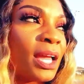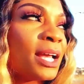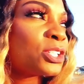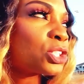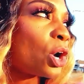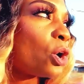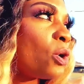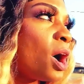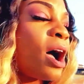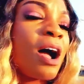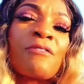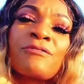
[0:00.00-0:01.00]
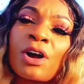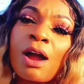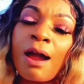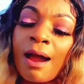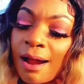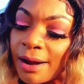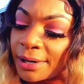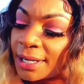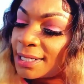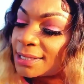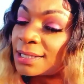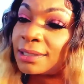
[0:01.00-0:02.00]
So for her
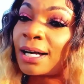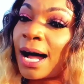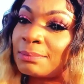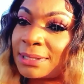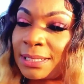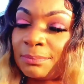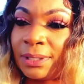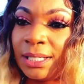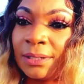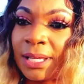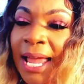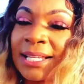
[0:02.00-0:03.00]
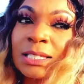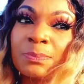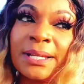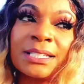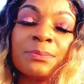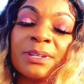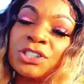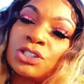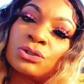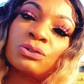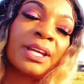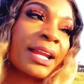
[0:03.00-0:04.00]
to come to me and speak to me, she
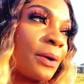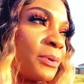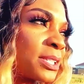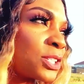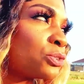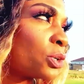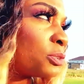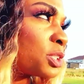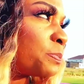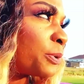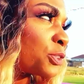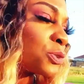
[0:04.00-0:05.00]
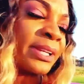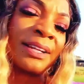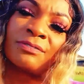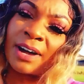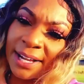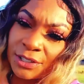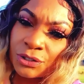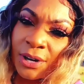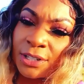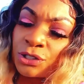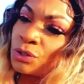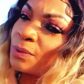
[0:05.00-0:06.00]
knew that I was, spiritual advisor.
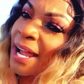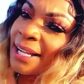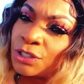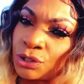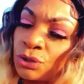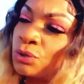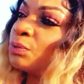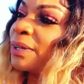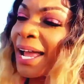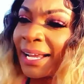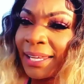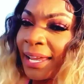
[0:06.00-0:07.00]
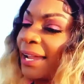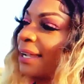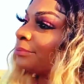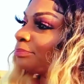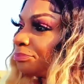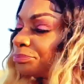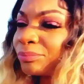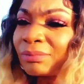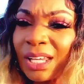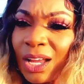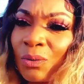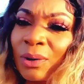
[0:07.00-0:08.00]
I do what I do when I can,
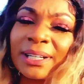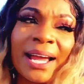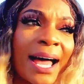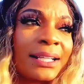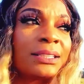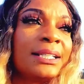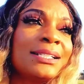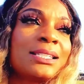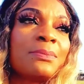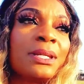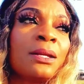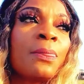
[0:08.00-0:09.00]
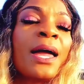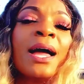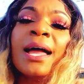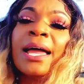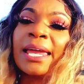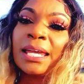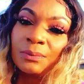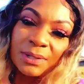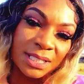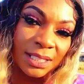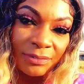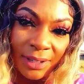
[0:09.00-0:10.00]
when God leads me. It
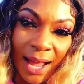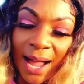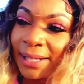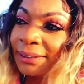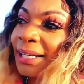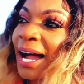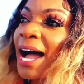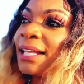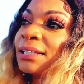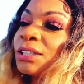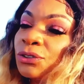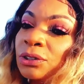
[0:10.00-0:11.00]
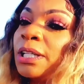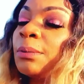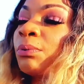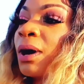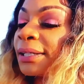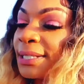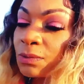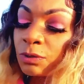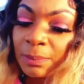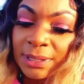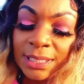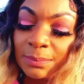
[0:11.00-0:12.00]
was of God. God literally brought this
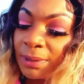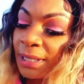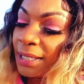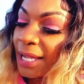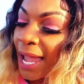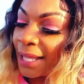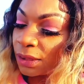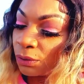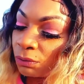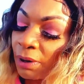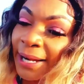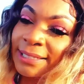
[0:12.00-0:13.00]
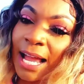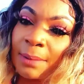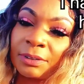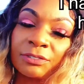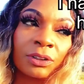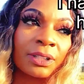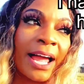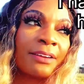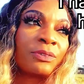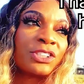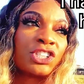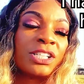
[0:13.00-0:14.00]
woman to me at the right time of her
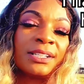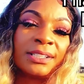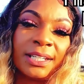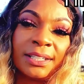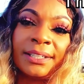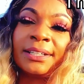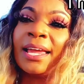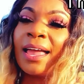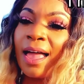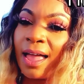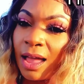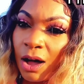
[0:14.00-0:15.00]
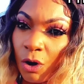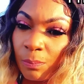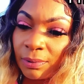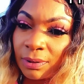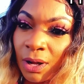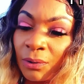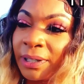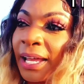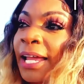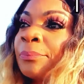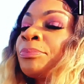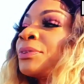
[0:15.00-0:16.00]
life when she needed help.
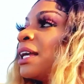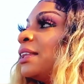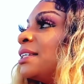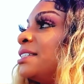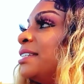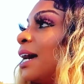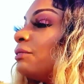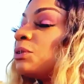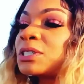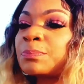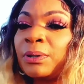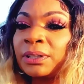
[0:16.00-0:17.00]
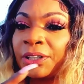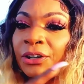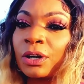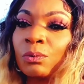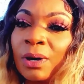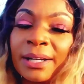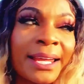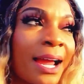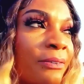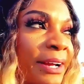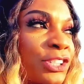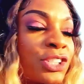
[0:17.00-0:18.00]
Okay, the devil was pulling her in one
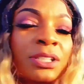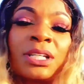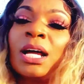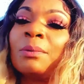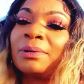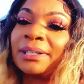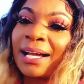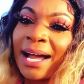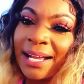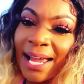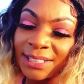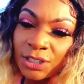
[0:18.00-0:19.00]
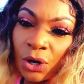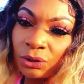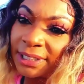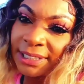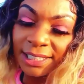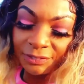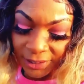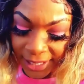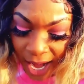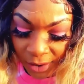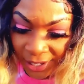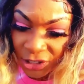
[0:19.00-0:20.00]
direction, but God had a totally different
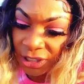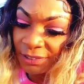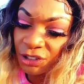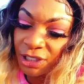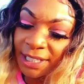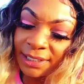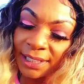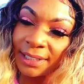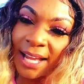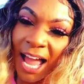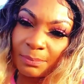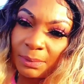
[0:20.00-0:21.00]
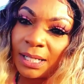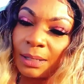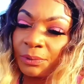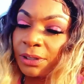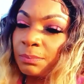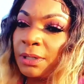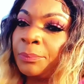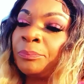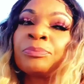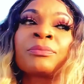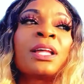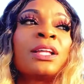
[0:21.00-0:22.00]
direction. If she did not meet up with me,
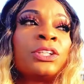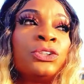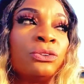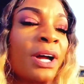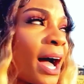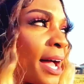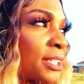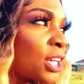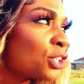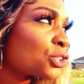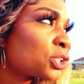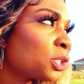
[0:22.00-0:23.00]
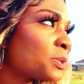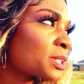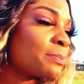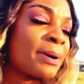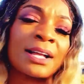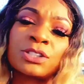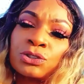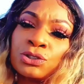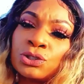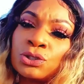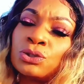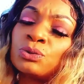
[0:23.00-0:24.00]
you guys, she was about to
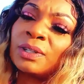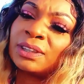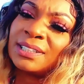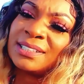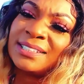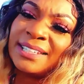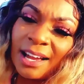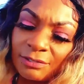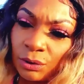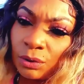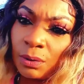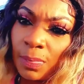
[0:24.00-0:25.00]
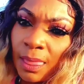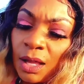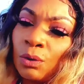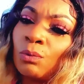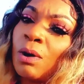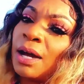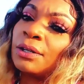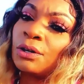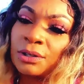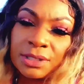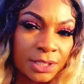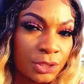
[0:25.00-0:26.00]
do what the devil wanted
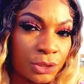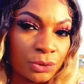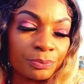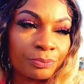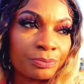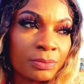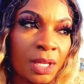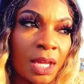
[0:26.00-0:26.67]
her to do.